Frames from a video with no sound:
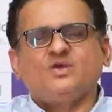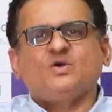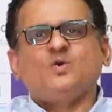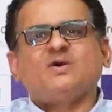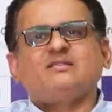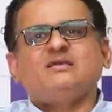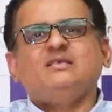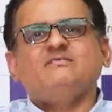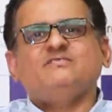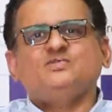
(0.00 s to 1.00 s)
who are the
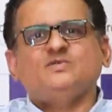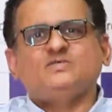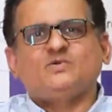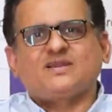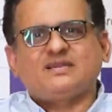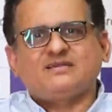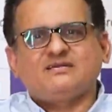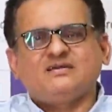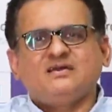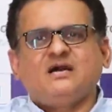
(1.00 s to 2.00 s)
individuals who are at
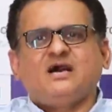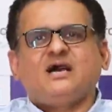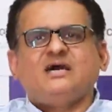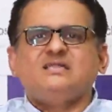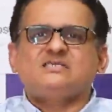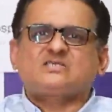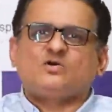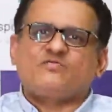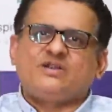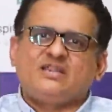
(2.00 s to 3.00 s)
a high risk
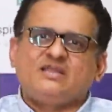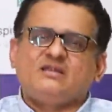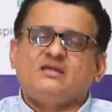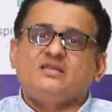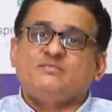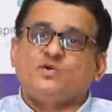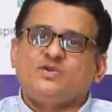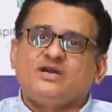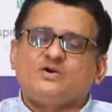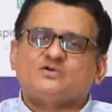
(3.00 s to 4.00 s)
of getting
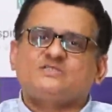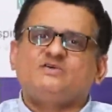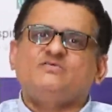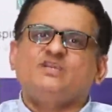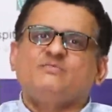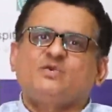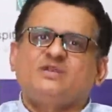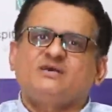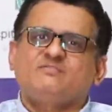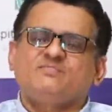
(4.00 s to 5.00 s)
pneumonia or severe
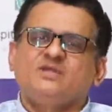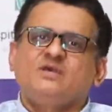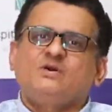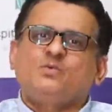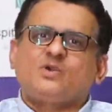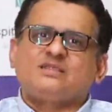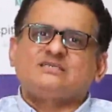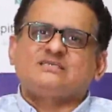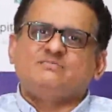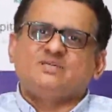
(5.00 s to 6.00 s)
pneumonia, what are the
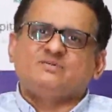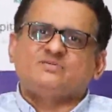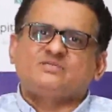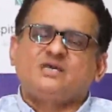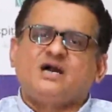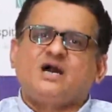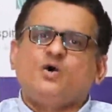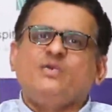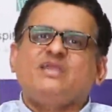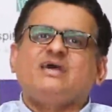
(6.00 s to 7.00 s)
symptoms, how
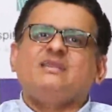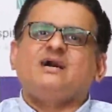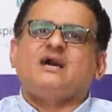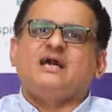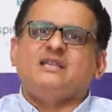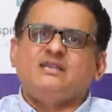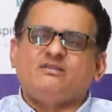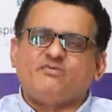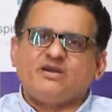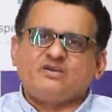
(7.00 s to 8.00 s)
we can
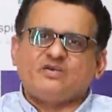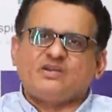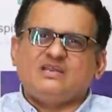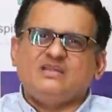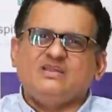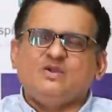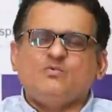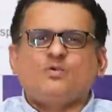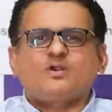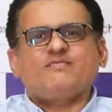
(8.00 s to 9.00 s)
identify it early,
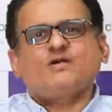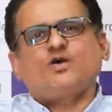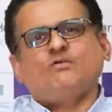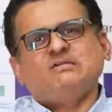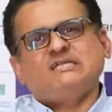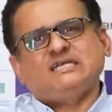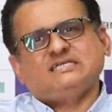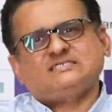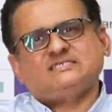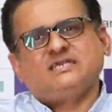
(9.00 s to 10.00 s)
what are the common
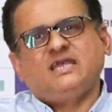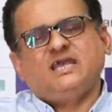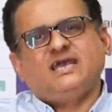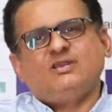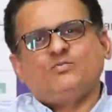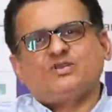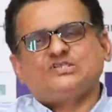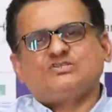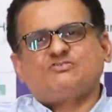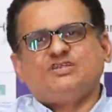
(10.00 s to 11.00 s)
tests, and what
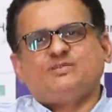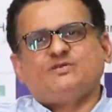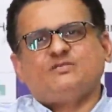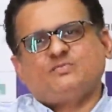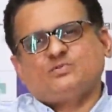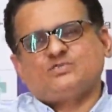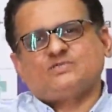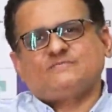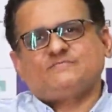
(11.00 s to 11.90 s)
is the treatment approach.